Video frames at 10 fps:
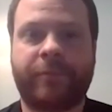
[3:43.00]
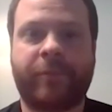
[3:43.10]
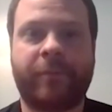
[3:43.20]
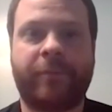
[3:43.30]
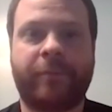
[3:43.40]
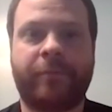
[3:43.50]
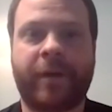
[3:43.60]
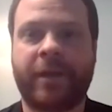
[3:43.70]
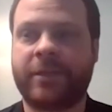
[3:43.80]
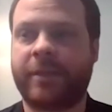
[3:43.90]
From
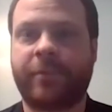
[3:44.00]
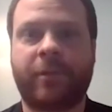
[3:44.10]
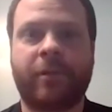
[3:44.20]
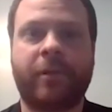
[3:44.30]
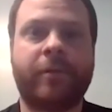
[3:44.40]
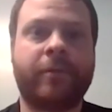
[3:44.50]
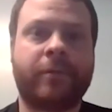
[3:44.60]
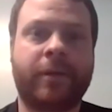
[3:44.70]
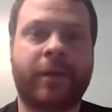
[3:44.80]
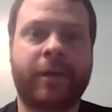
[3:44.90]
my example
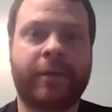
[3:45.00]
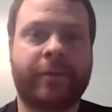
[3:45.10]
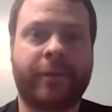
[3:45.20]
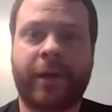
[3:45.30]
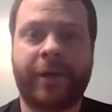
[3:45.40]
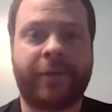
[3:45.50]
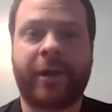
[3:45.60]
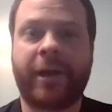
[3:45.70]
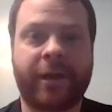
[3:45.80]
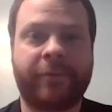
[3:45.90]
alone, I
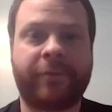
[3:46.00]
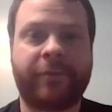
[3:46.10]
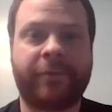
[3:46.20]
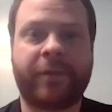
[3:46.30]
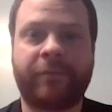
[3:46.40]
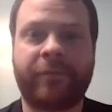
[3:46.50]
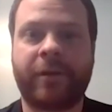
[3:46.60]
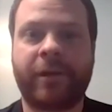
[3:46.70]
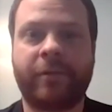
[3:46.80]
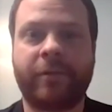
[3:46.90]
thought I had everything
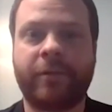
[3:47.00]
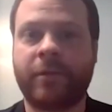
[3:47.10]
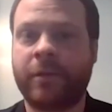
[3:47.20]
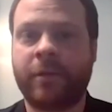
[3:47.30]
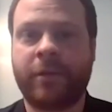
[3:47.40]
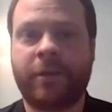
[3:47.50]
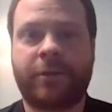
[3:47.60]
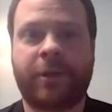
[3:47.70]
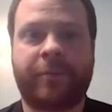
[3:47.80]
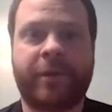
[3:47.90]
figured out, and
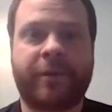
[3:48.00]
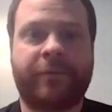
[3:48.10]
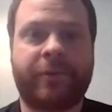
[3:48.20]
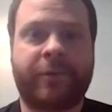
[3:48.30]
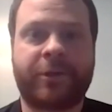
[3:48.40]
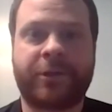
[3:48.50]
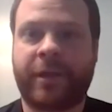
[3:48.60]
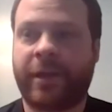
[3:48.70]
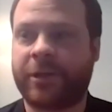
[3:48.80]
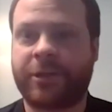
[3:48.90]
it took me in a different direction
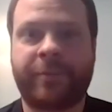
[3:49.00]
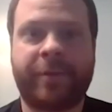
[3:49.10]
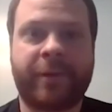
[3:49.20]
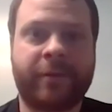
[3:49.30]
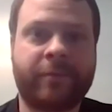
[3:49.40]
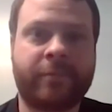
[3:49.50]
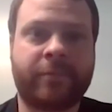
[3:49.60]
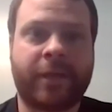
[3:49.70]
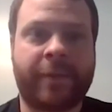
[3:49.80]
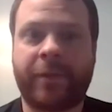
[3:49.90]
that actually made me
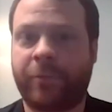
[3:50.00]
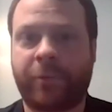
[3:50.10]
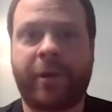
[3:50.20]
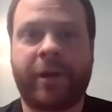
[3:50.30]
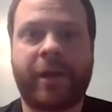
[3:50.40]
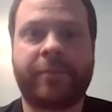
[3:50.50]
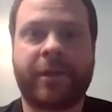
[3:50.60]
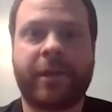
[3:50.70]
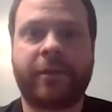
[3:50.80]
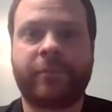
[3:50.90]
happy with where I am
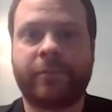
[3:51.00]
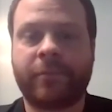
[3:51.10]
today.